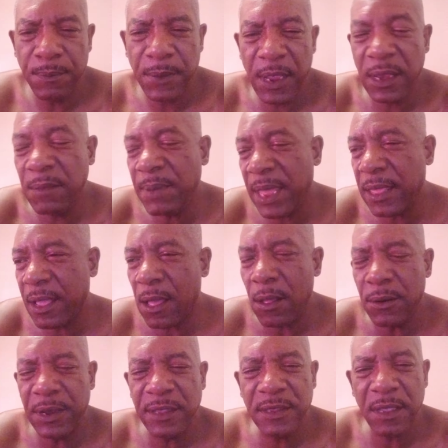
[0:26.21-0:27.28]
Anybody
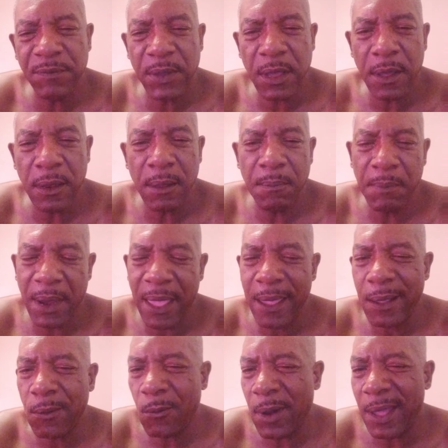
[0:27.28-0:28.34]
calling themselves a color, black,
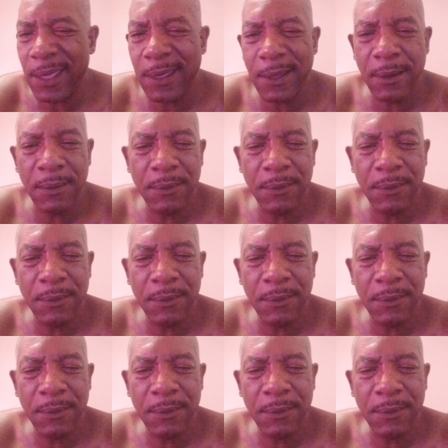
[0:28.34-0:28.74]
white,